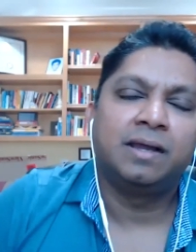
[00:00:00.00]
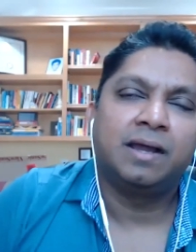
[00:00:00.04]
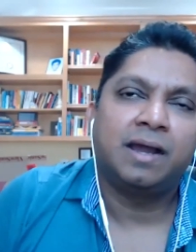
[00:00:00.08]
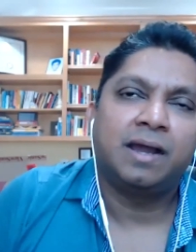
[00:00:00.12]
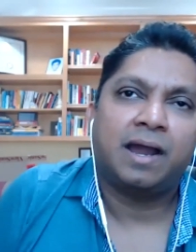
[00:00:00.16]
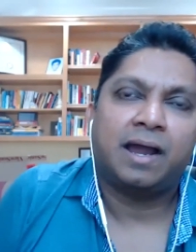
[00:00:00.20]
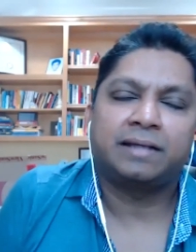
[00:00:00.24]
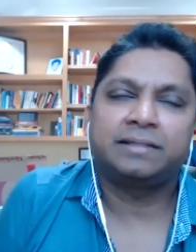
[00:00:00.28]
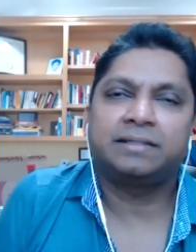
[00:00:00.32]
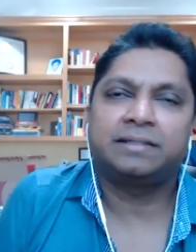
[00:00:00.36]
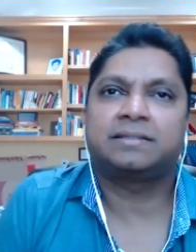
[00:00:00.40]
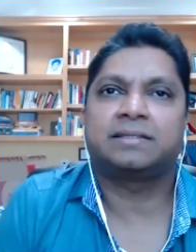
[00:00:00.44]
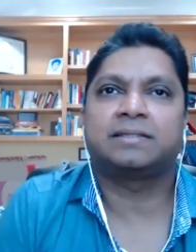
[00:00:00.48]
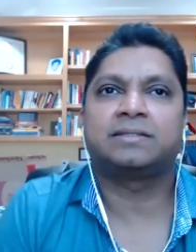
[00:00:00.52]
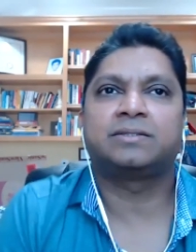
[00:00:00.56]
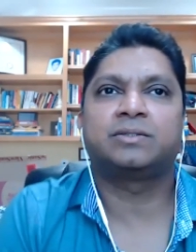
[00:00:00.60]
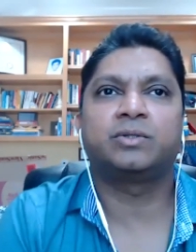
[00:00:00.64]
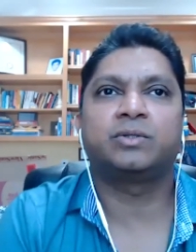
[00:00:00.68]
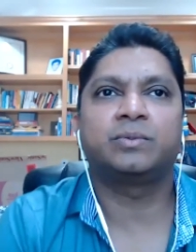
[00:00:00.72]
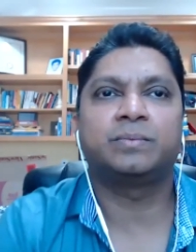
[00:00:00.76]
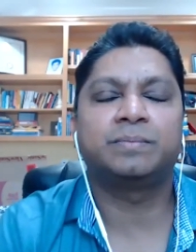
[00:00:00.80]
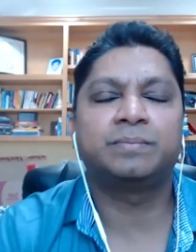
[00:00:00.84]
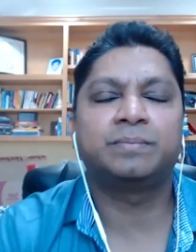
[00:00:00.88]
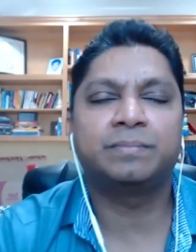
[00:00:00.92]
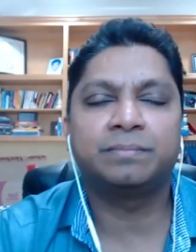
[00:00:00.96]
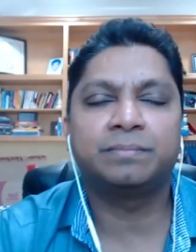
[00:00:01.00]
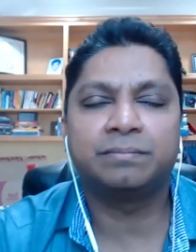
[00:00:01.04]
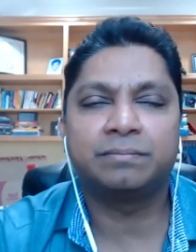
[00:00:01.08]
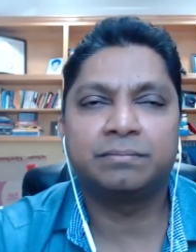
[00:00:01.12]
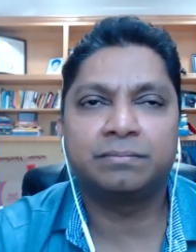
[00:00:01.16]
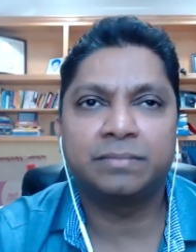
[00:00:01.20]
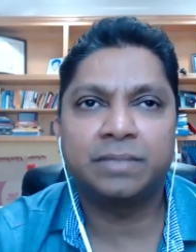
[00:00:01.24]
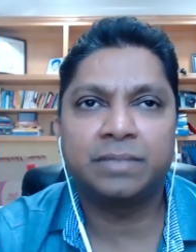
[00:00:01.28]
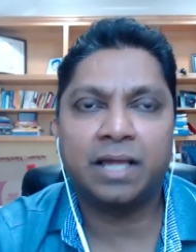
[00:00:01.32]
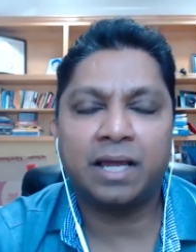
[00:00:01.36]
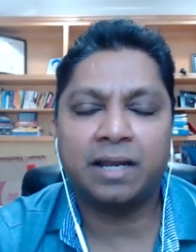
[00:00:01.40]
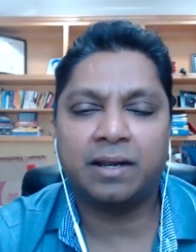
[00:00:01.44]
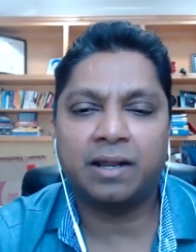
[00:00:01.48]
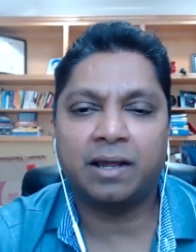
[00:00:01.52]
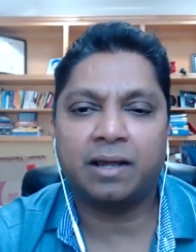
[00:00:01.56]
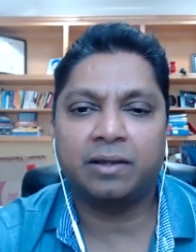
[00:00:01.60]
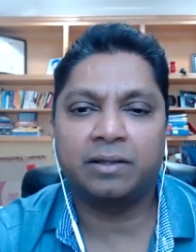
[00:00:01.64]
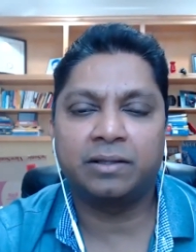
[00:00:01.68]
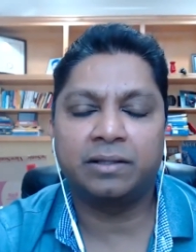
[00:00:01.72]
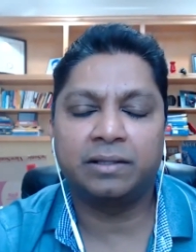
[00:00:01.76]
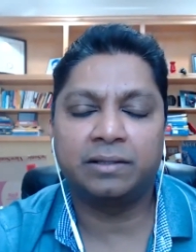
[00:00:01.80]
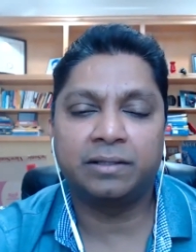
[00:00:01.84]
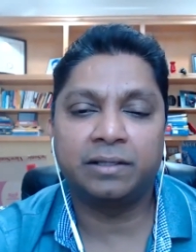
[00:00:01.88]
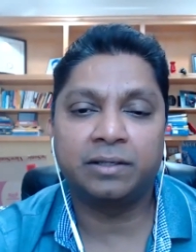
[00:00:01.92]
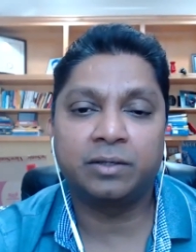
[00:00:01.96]
i just assume that
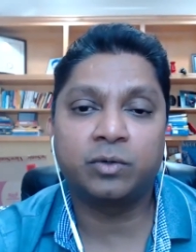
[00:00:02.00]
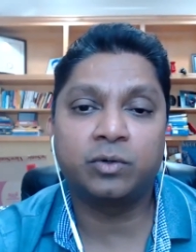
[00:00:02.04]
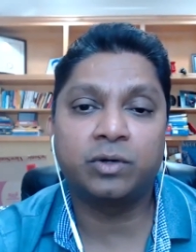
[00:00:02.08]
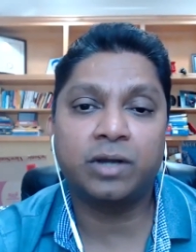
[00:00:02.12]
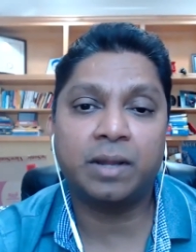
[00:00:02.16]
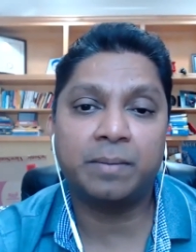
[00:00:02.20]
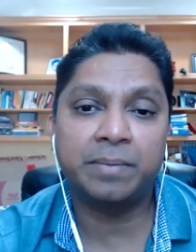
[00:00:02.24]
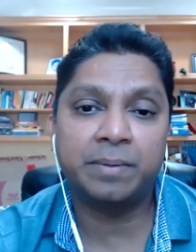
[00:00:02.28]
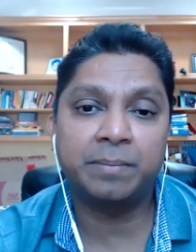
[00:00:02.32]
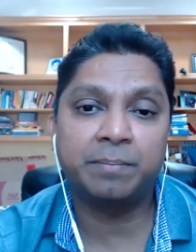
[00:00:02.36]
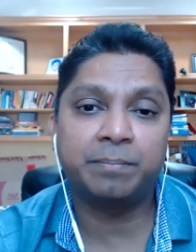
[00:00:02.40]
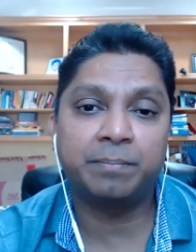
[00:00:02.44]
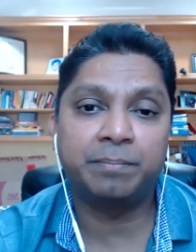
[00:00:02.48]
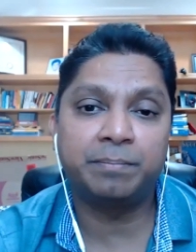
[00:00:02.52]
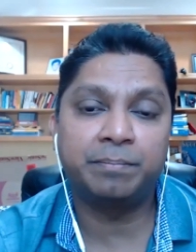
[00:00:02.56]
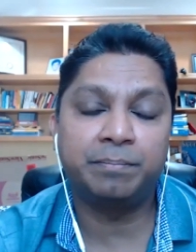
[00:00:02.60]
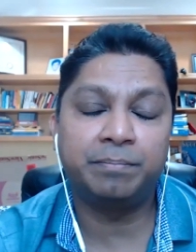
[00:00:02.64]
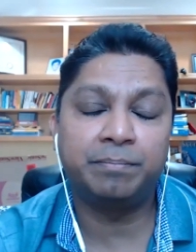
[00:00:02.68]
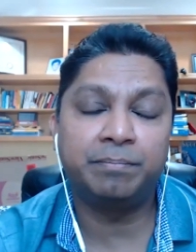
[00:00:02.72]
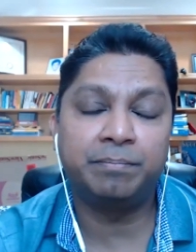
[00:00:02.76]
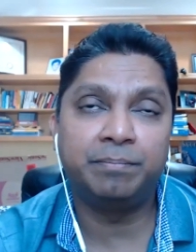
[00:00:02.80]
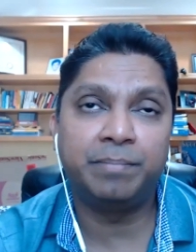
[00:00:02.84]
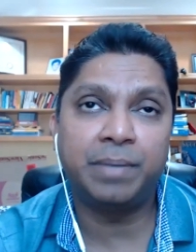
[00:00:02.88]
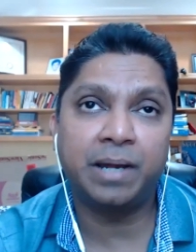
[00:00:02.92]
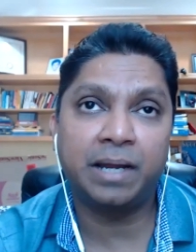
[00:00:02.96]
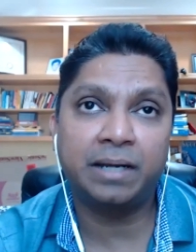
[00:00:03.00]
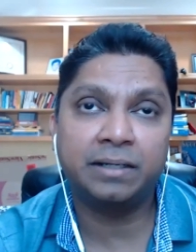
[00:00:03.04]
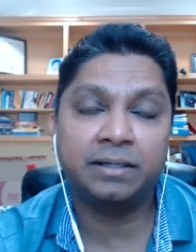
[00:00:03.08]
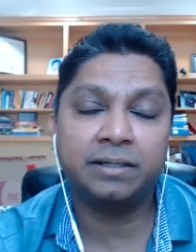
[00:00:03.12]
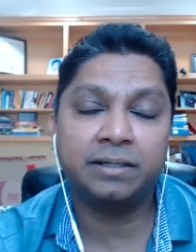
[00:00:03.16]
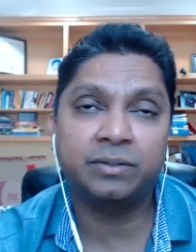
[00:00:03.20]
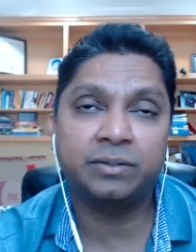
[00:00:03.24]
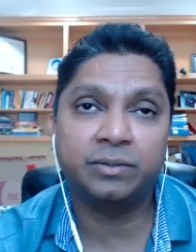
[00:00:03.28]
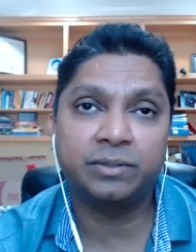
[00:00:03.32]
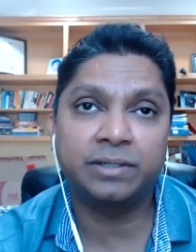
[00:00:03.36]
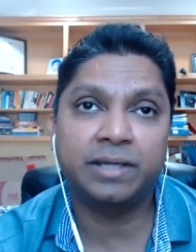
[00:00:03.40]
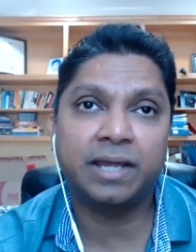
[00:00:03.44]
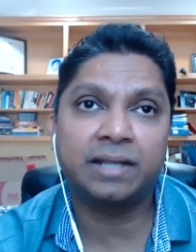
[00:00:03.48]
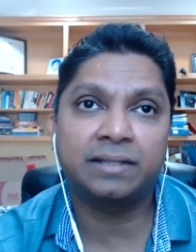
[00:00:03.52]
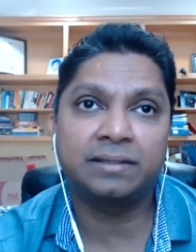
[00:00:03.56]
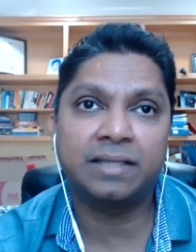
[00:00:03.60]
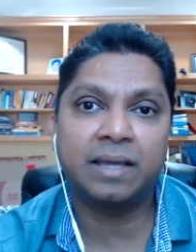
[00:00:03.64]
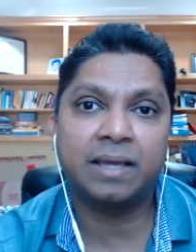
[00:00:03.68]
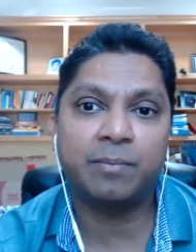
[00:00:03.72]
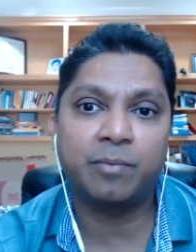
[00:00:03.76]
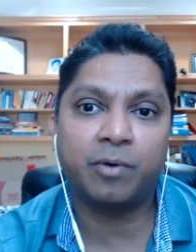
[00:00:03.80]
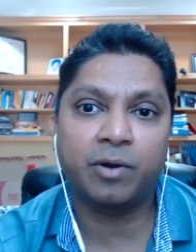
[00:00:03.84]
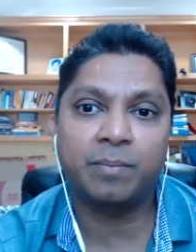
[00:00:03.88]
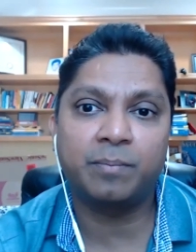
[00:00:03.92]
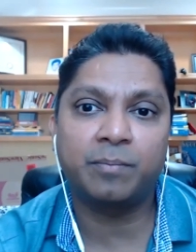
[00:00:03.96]
it, it could have been better to get
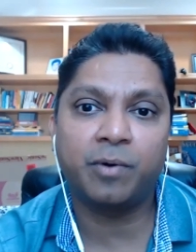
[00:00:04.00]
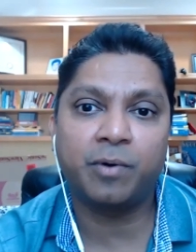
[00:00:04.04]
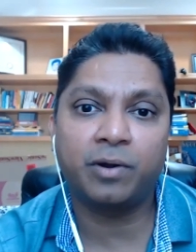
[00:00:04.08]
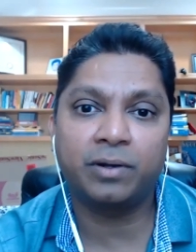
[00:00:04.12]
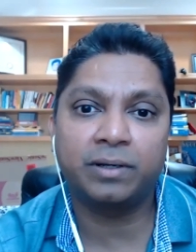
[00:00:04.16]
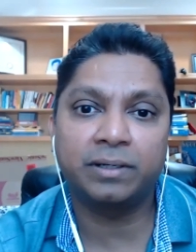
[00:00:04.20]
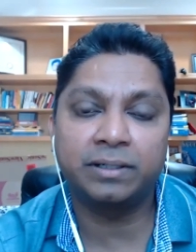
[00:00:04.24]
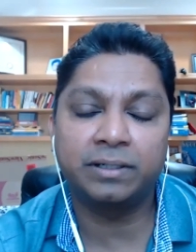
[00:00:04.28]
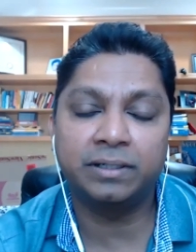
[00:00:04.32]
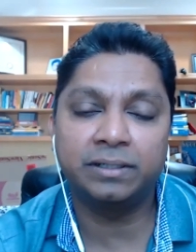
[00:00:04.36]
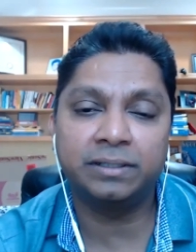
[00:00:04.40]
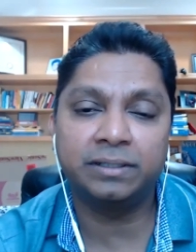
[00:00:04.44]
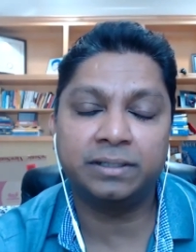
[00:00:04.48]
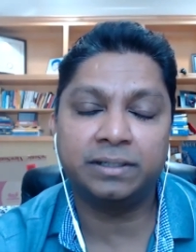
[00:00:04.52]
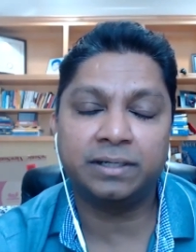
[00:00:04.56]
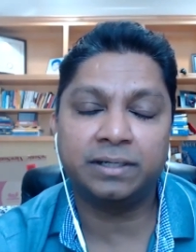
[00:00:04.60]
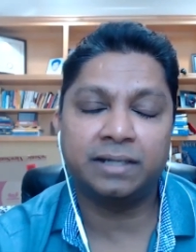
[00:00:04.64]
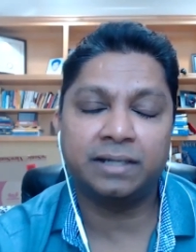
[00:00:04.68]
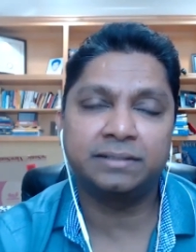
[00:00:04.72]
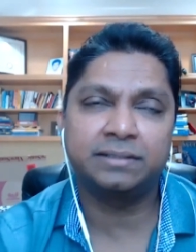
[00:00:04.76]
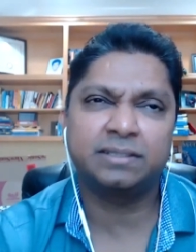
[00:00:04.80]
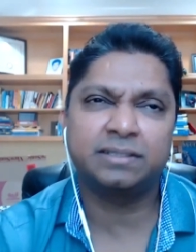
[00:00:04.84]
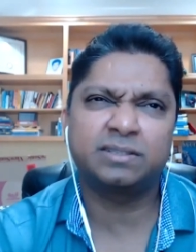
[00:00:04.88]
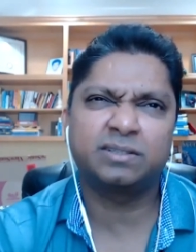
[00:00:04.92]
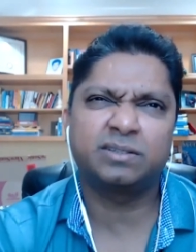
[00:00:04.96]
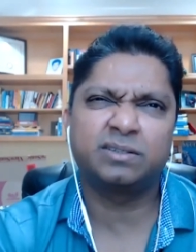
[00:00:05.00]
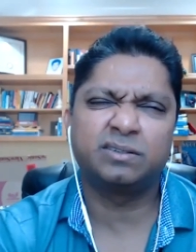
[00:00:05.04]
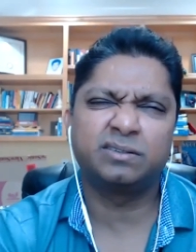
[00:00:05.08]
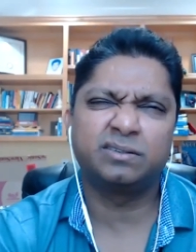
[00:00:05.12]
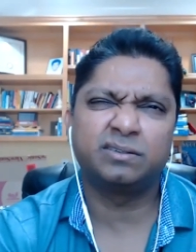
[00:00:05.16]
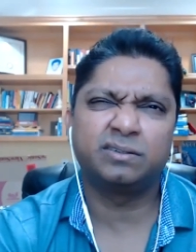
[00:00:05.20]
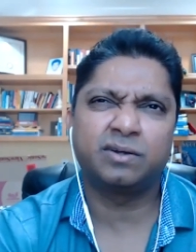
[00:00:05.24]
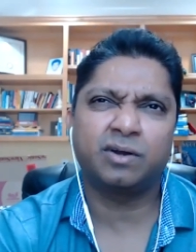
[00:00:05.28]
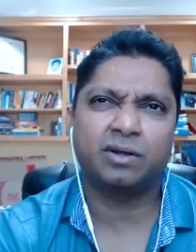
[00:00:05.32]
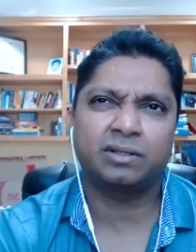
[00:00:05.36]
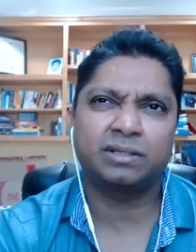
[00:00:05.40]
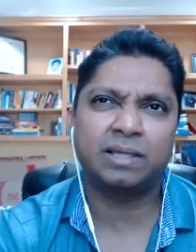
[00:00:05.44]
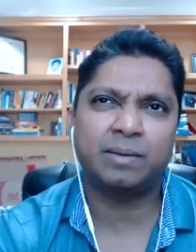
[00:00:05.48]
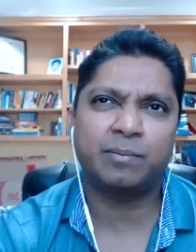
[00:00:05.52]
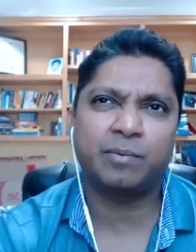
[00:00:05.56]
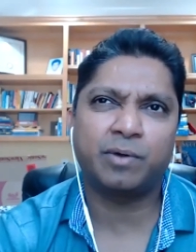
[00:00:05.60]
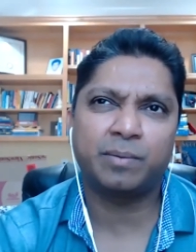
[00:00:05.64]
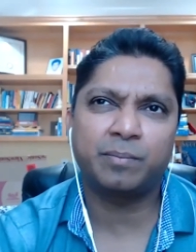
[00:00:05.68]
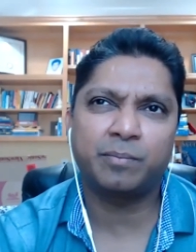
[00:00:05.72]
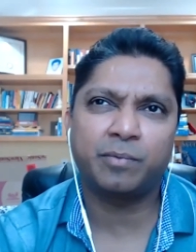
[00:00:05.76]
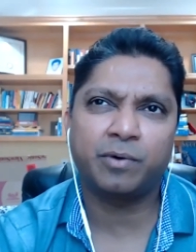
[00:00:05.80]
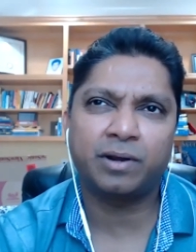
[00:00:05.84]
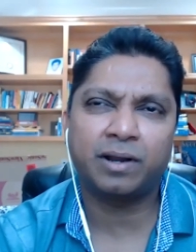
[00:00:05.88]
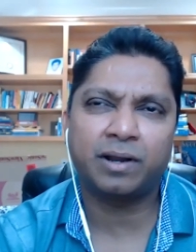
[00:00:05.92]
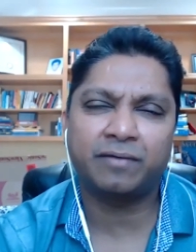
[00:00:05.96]
them on board earlier i just got them
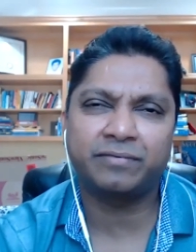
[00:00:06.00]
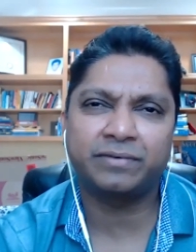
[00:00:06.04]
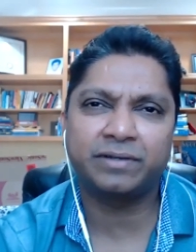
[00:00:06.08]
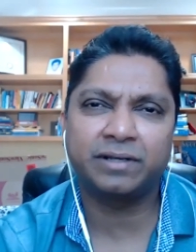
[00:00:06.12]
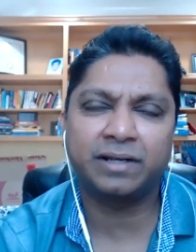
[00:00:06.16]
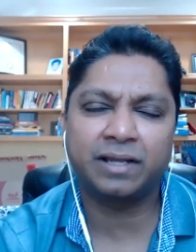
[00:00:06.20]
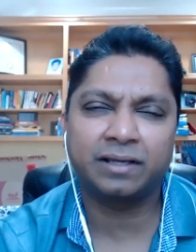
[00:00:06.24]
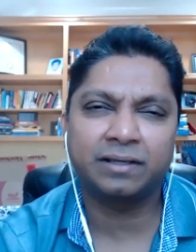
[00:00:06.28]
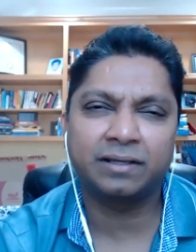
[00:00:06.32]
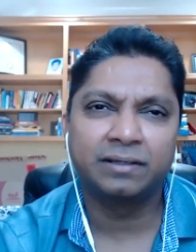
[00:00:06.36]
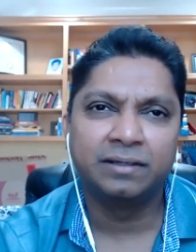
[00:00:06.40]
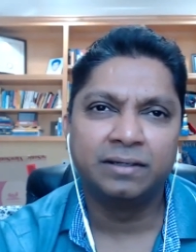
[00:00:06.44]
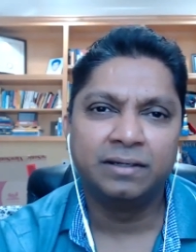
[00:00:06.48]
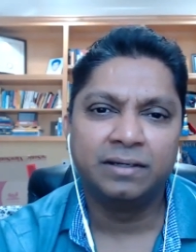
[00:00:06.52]
on board after like